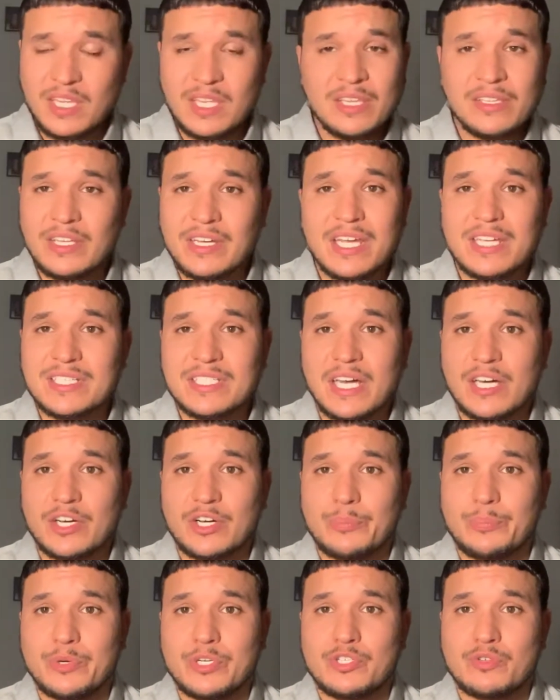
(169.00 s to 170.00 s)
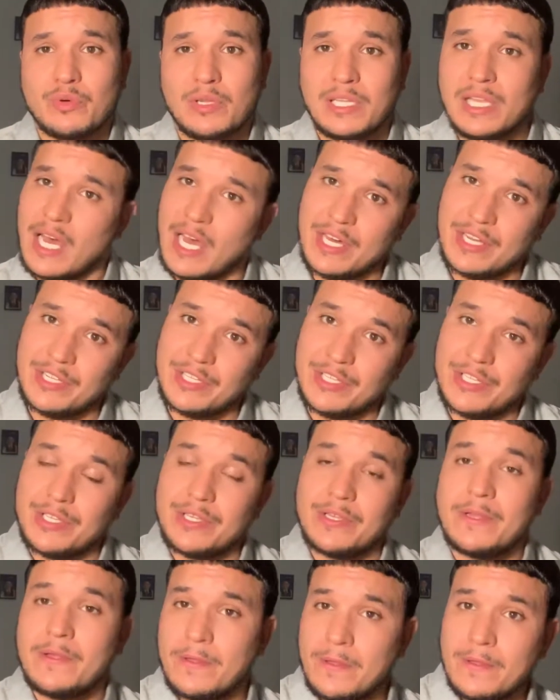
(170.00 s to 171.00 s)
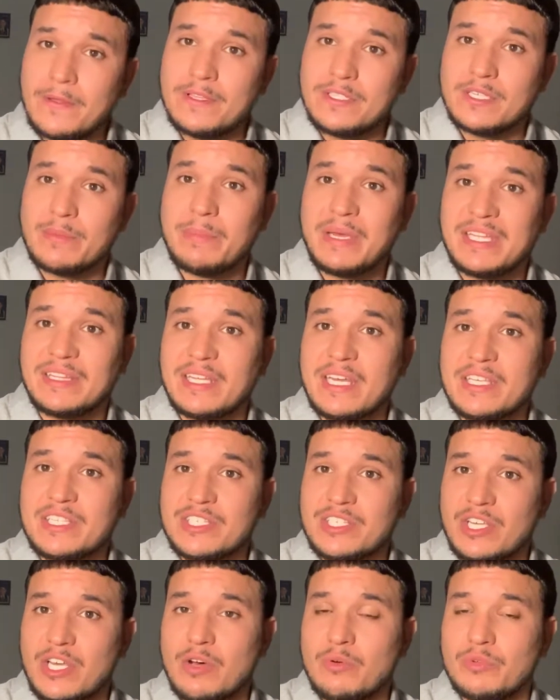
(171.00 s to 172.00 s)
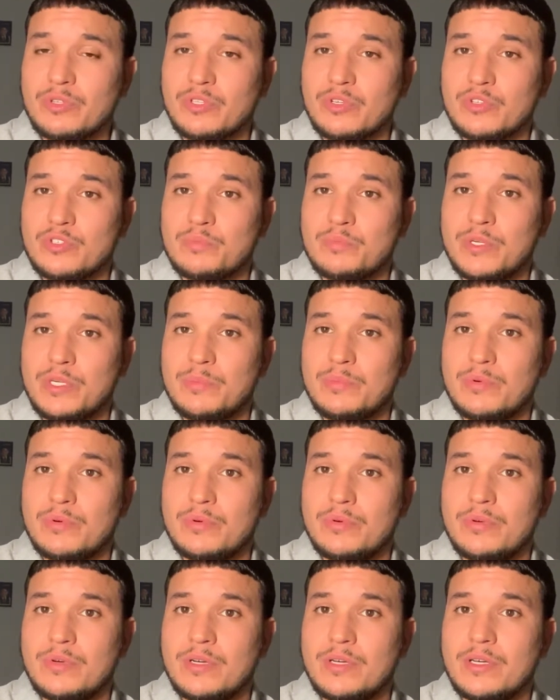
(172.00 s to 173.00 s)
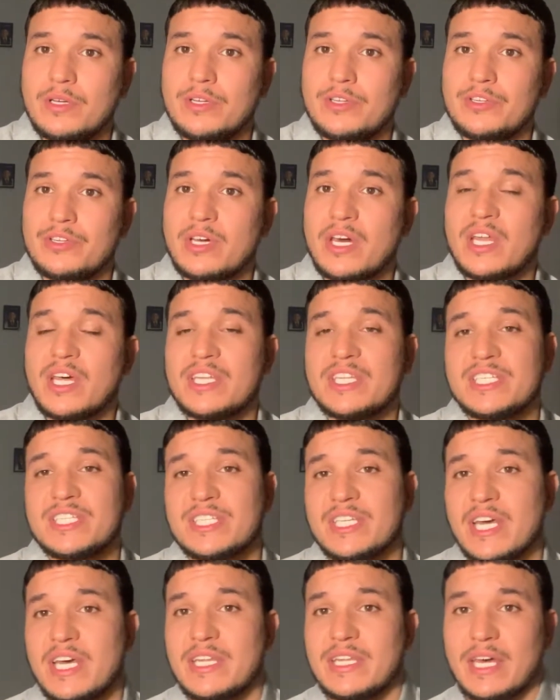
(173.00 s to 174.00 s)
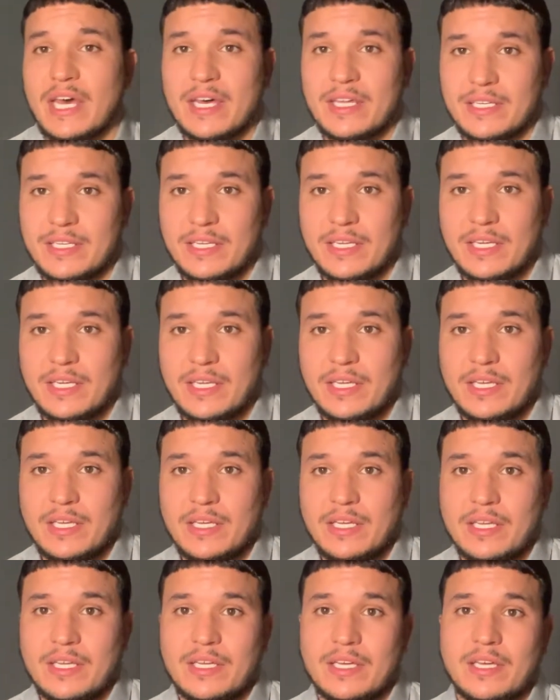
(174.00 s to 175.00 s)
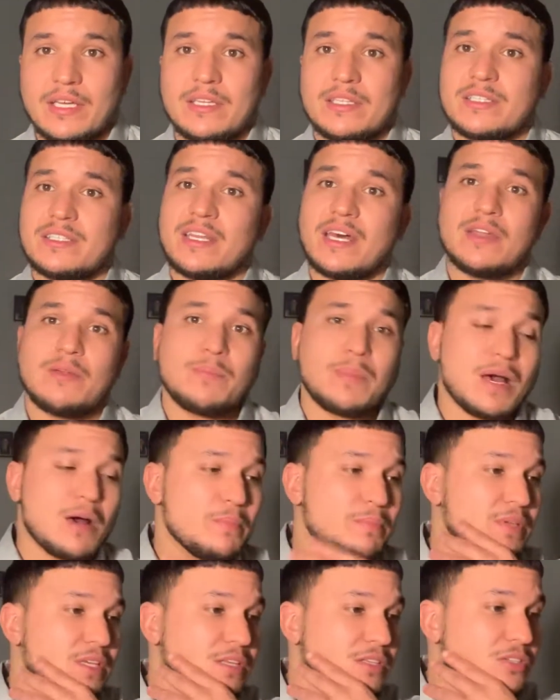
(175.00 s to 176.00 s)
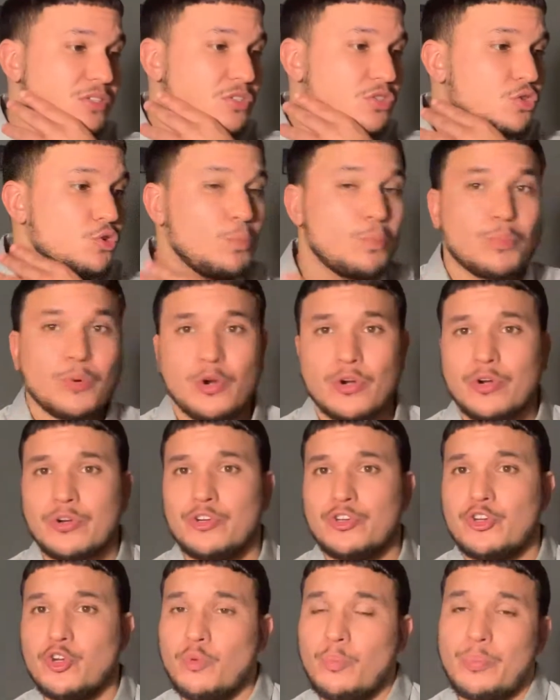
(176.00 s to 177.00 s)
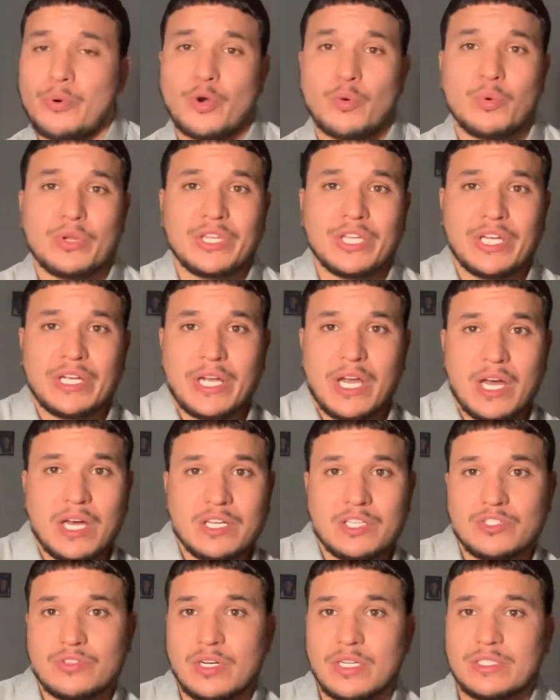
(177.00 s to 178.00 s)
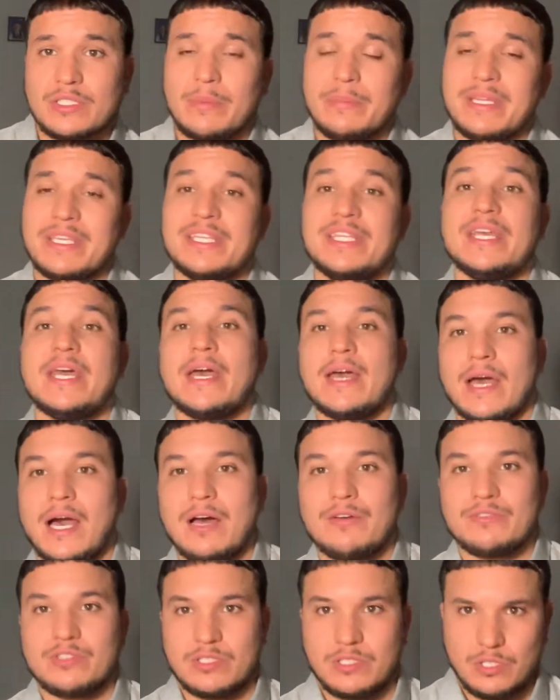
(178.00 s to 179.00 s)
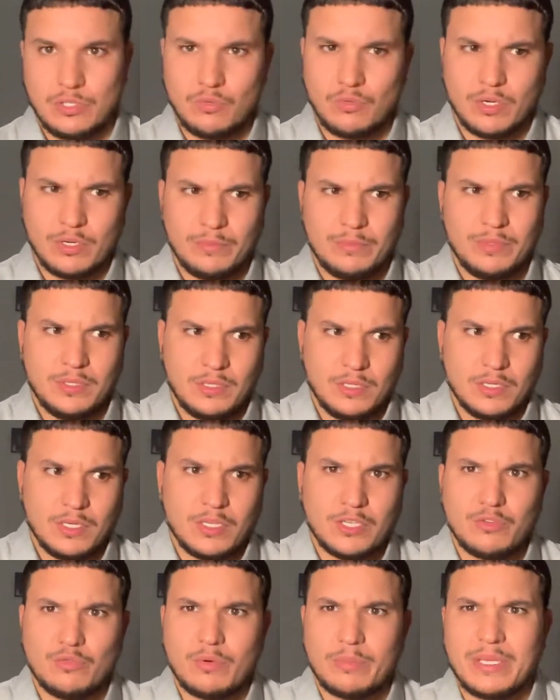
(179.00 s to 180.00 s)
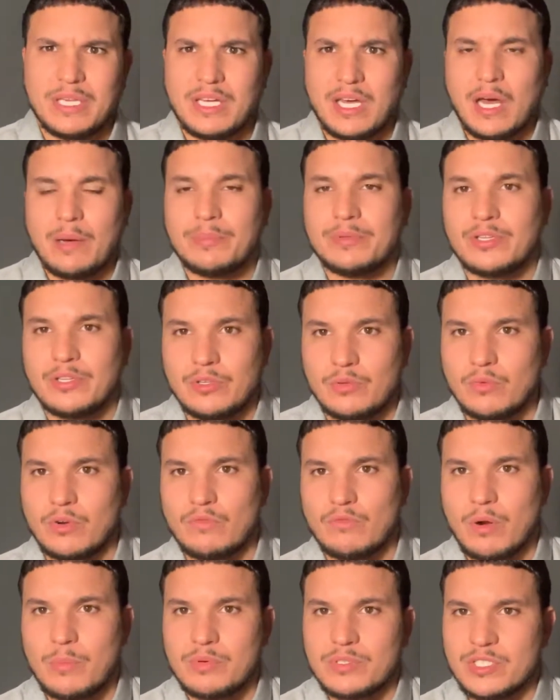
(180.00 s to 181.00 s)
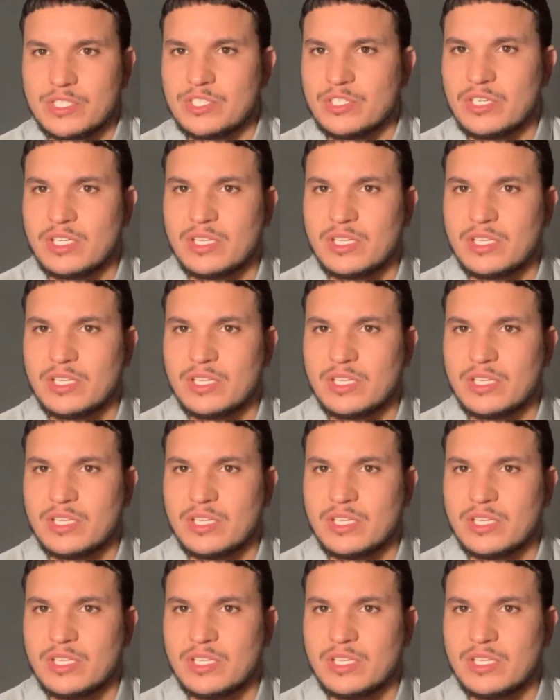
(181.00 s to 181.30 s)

then that's not going to put you in line to, to make that sell with those people. You got to understand that. Okay, it's not about being super duper with the contracts. I mean, yeah, obviously you want to be good, you want to be competent, you want to represent your